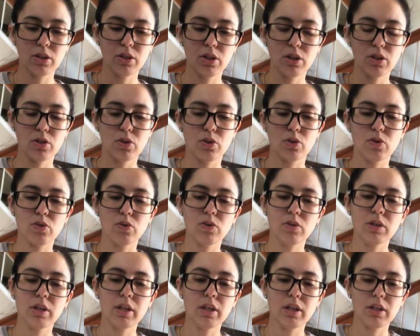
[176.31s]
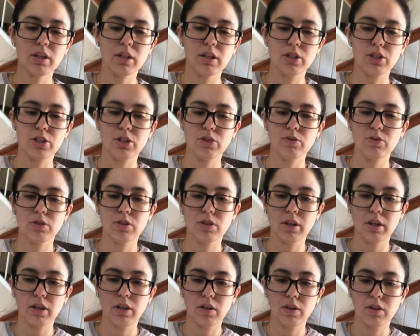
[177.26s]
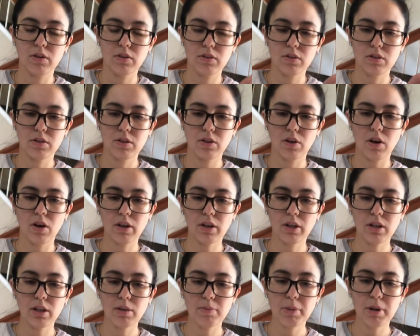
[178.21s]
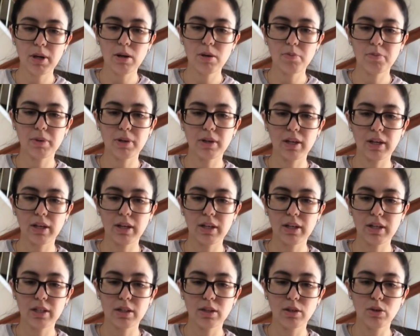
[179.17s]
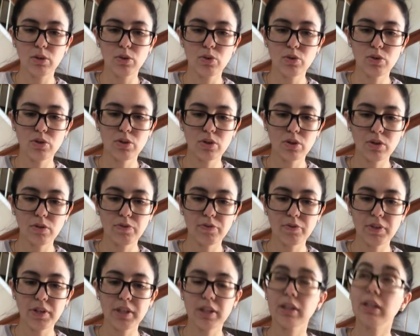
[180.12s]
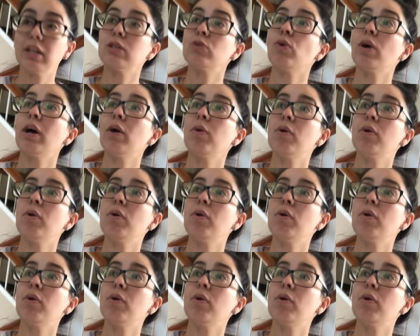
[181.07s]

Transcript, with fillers: the turtleneck that she was like talking about, but it is looser fit. That's why I